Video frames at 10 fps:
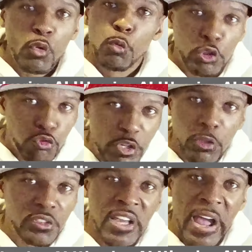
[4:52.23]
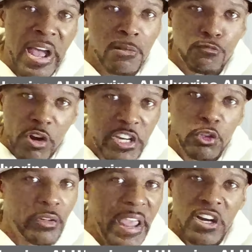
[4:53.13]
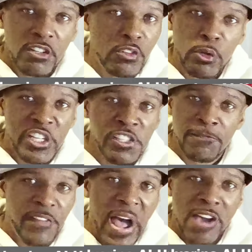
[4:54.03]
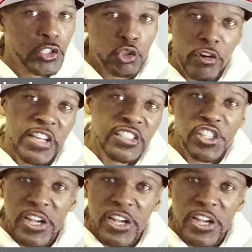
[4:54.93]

was real time running on that Unreal Engine 5 It's crazy.